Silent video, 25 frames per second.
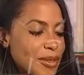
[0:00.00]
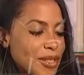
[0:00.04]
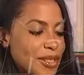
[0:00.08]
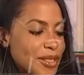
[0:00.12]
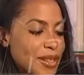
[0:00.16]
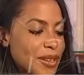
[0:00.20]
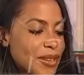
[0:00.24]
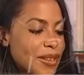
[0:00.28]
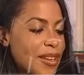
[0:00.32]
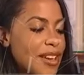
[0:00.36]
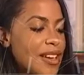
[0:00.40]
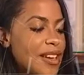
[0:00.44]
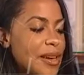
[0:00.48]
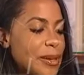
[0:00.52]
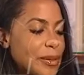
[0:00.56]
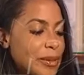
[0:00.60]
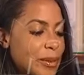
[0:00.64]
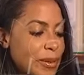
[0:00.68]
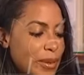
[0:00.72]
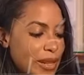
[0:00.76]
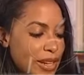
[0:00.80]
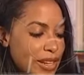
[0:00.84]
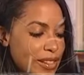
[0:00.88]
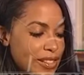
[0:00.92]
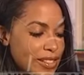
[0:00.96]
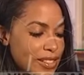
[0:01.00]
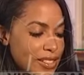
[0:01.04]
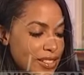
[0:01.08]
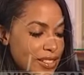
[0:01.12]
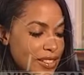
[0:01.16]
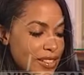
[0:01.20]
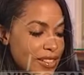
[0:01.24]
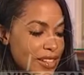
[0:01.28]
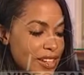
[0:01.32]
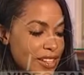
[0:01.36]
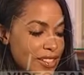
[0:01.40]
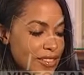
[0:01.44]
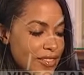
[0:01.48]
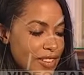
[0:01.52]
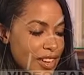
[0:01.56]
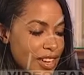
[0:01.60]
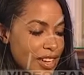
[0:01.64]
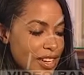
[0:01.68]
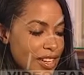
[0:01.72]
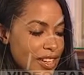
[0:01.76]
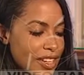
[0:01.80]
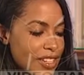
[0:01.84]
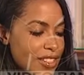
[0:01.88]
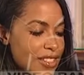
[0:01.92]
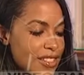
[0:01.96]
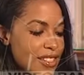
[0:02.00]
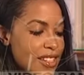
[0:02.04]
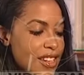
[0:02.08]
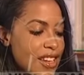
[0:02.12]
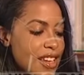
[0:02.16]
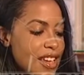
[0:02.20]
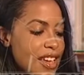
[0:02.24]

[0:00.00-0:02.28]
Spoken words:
So we went out to Las Vegas,